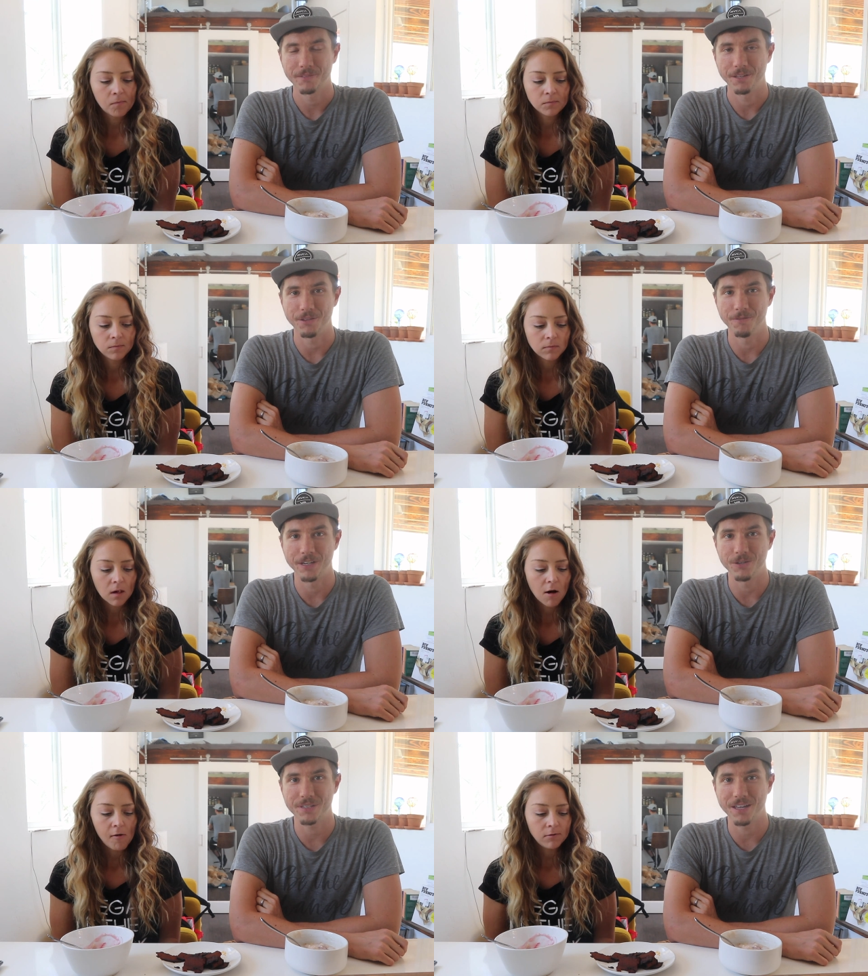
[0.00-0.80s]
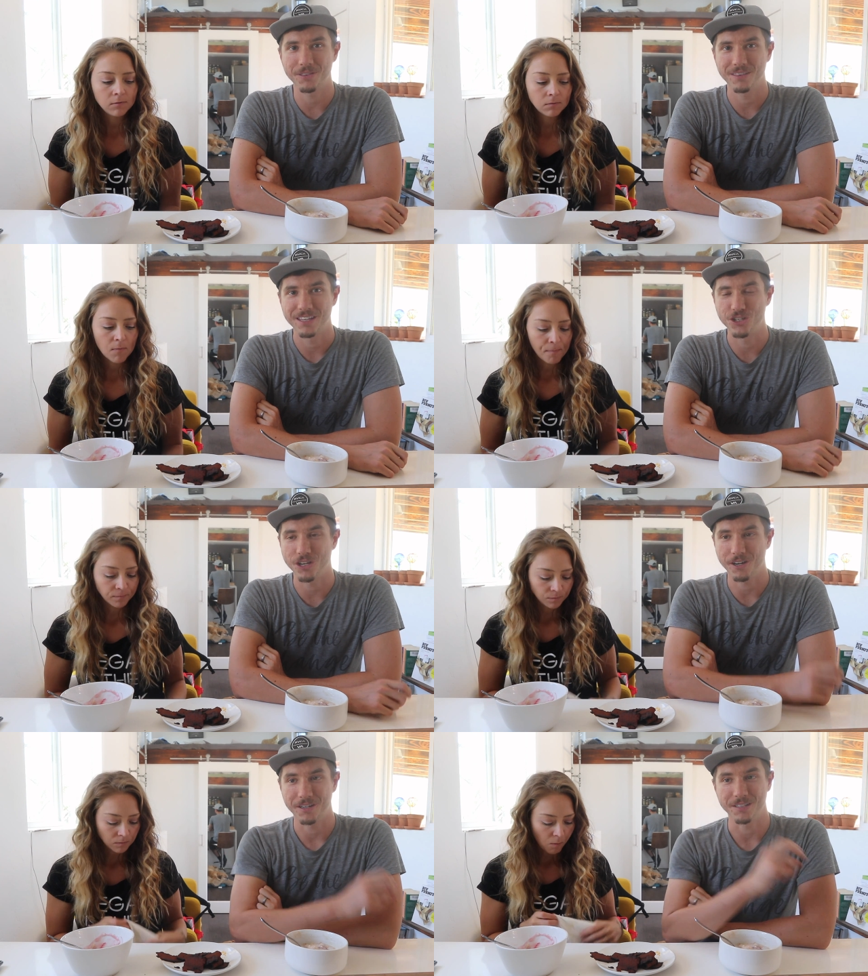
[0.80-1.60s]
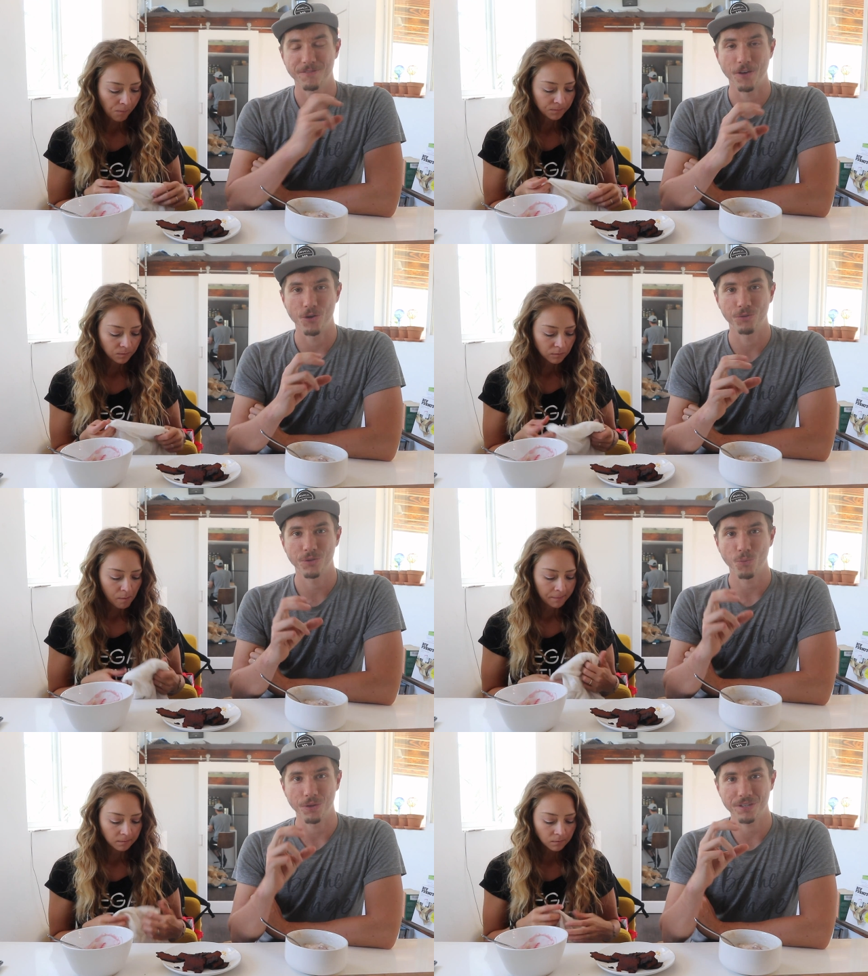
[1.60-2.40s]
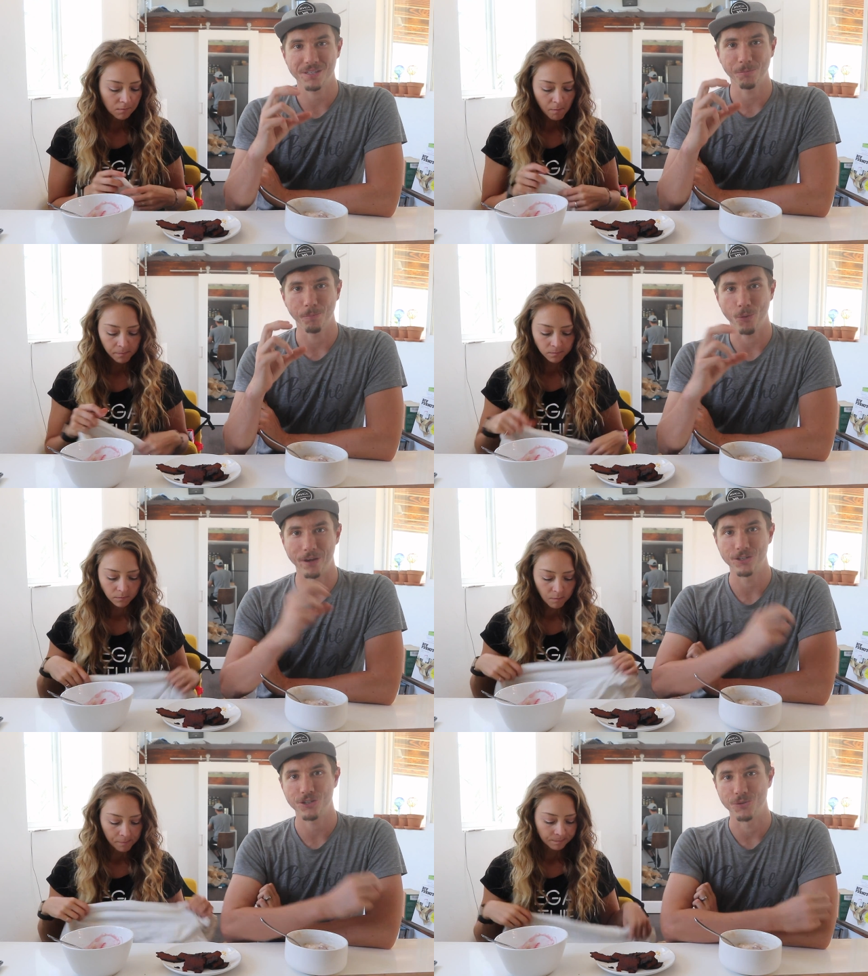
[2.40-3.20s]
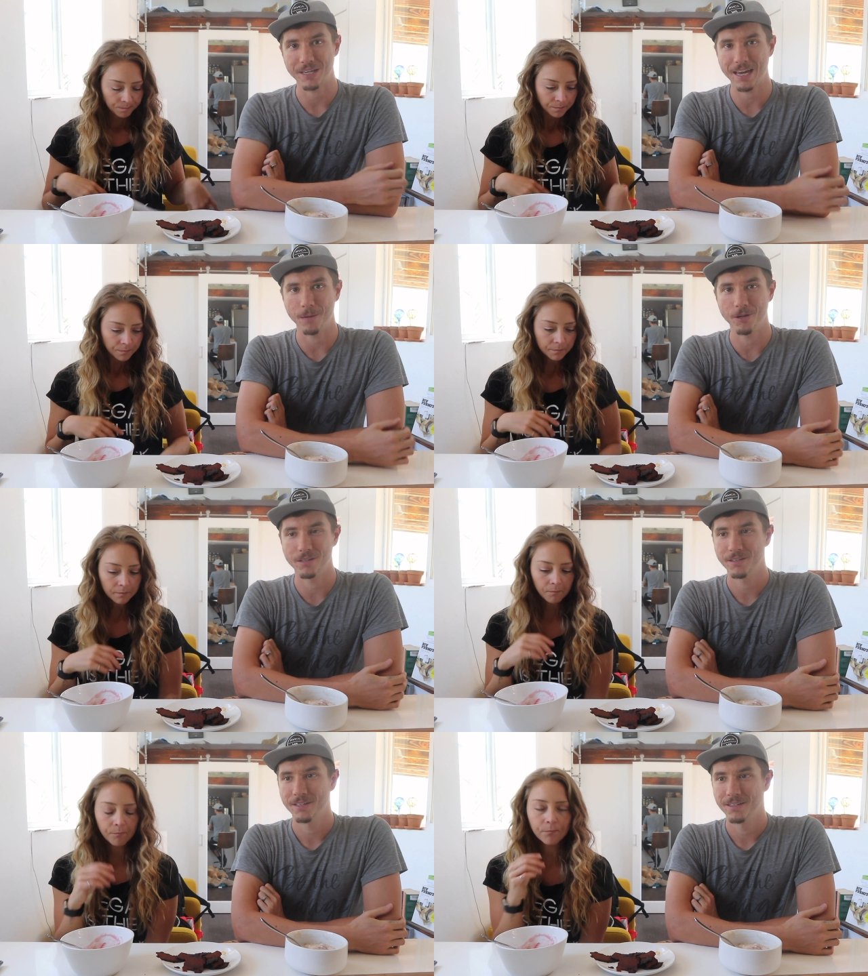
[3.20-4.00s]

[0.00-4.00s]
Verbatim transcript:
Speaker 1: They're videos that he shot on his phone with a simple point and shoot camera.